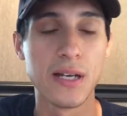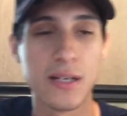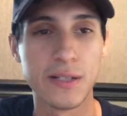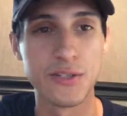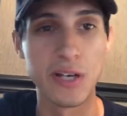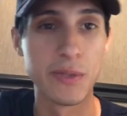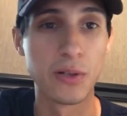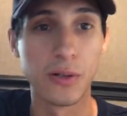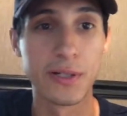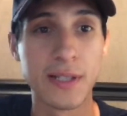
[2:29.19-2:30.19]
JB
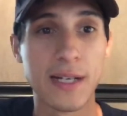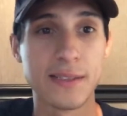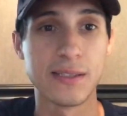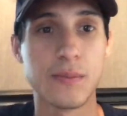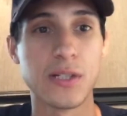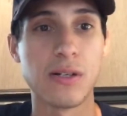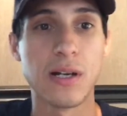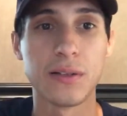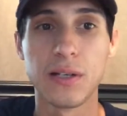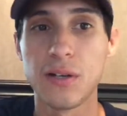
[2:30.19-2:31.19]
Learning has some that are
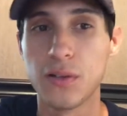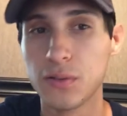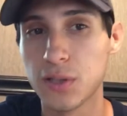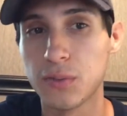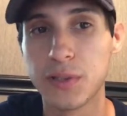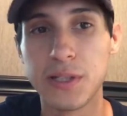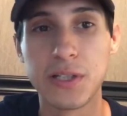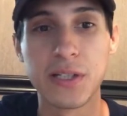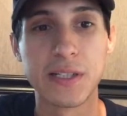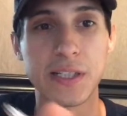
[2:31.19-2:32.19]
out there. Those are really
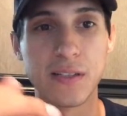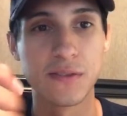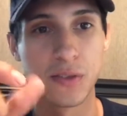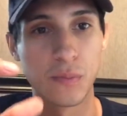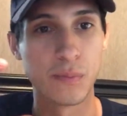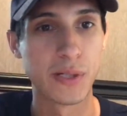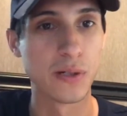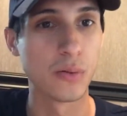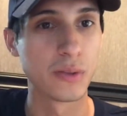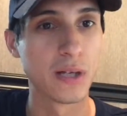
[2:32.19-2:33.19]
good, and it gives you a big
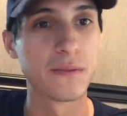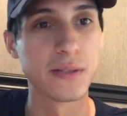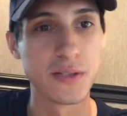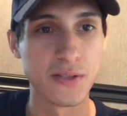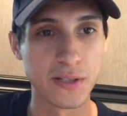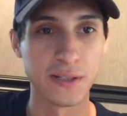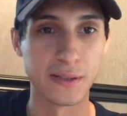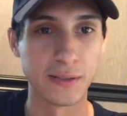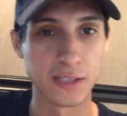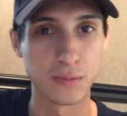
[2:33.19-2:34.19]
old definition and
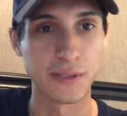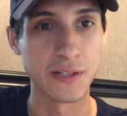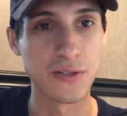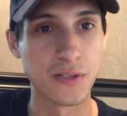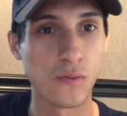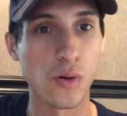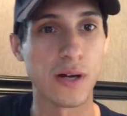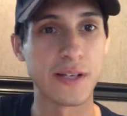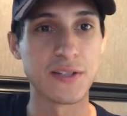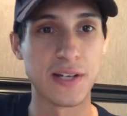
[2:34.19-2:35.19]
an explanation of why
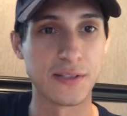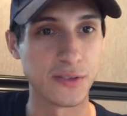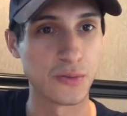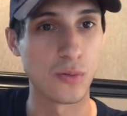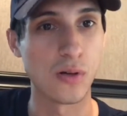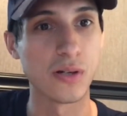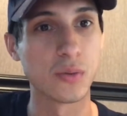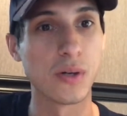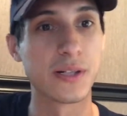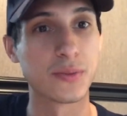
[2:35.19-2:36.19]
each answer is wrong and
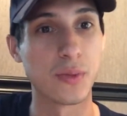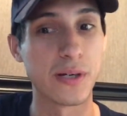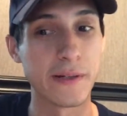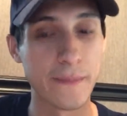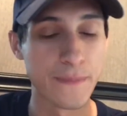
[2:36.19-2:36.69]
why it's right.